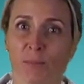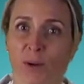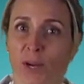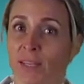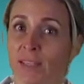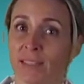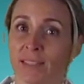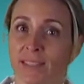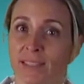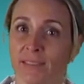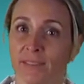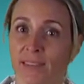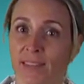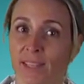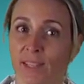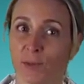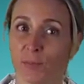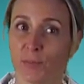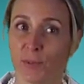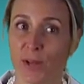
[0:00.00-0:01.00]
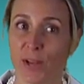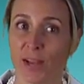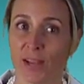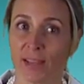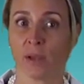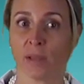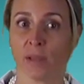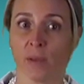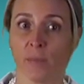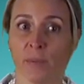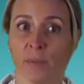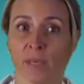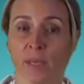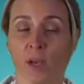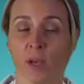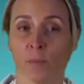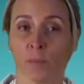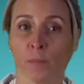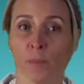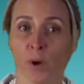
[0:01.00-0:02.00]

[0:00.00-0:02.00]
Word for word: pregnancy video blog and become